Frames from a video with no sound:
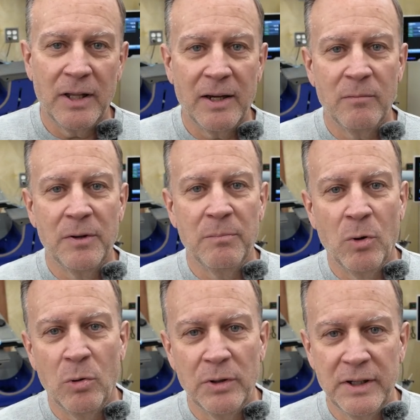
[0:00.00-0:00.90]
like with
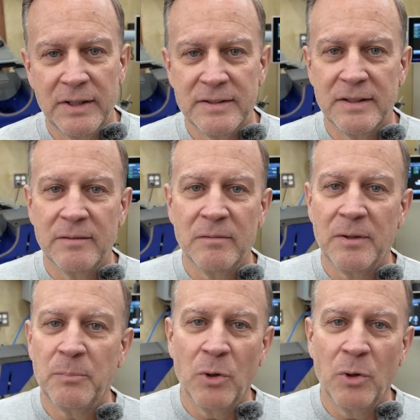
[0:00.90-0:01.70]
moldings and with